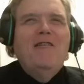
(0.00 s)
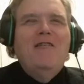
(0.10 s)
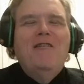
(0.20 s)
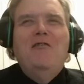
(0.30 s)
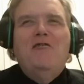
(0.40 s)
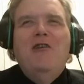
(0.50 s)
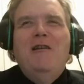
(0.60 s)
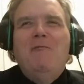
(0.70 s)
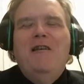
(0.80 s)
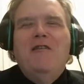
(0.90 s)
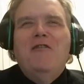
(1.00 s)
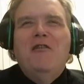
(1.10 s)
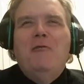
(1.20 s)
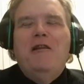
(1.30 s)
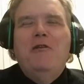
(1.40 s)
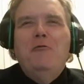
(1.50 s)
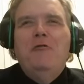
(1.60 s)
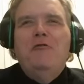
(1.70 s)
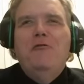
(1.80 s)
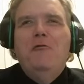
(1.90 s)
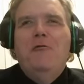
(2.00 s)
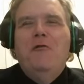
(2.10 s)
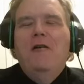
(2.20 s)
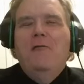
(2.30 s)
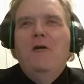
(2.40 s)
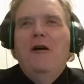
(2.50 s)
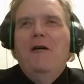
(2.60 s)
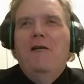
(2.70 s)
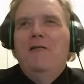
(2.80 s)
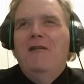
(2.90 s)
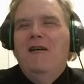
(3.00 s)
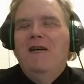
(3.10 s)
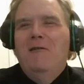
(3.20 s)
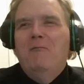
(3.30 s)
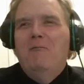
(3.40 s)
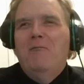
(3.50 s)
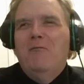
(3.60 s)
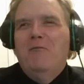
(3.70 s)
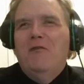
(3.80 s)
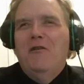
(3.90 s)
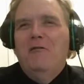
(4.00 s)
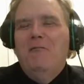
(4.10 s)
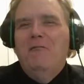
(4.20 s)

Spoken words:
because you strike me as somebody who would do fun well. So